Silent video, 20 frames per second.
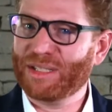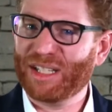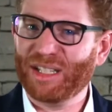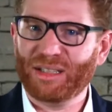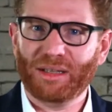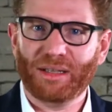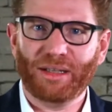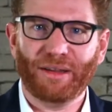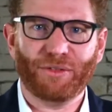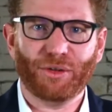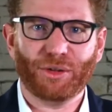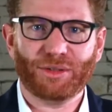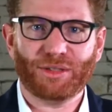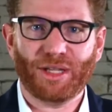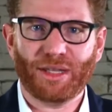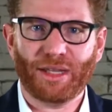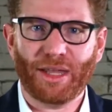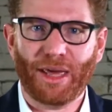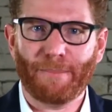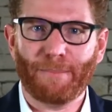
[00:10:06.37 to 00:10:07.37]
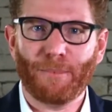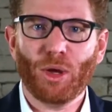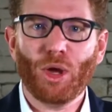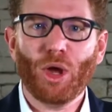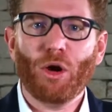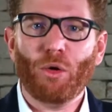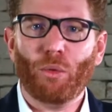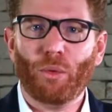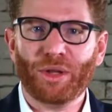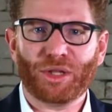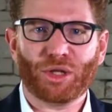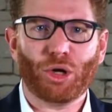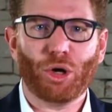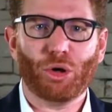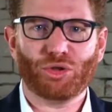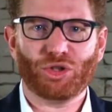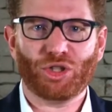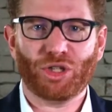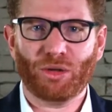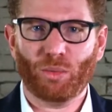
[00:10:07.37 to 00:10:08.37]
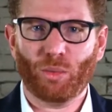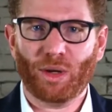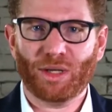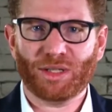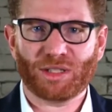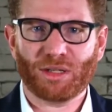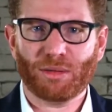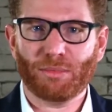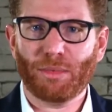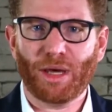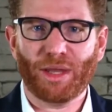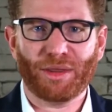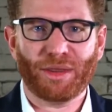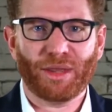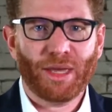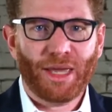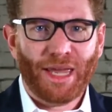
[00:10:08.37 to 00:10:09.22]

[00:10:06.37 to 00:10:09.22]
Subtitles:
delivered to them with coaching once a month